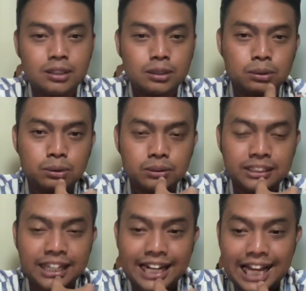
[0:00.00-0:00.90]
to
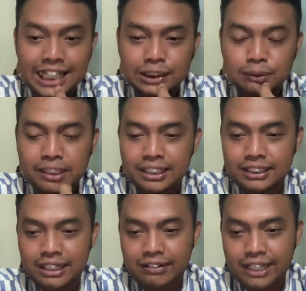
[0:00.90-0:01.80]
tell us whether
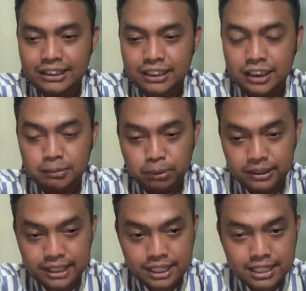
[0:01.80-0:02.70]
the reaction is
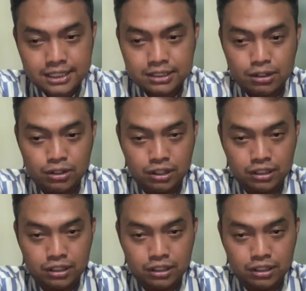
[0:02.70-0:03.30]
spontaneous or not.